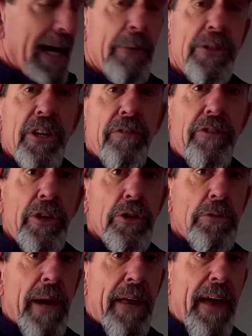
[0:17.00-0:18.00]
was
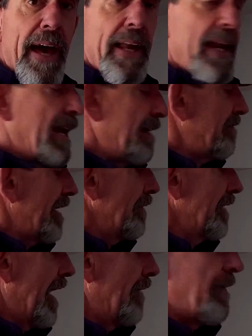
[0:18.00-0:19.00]
confused by that, and I found
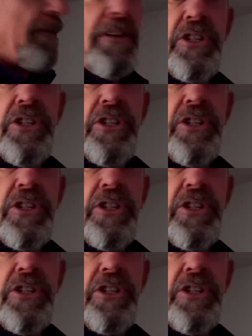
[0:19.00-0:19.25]
out that the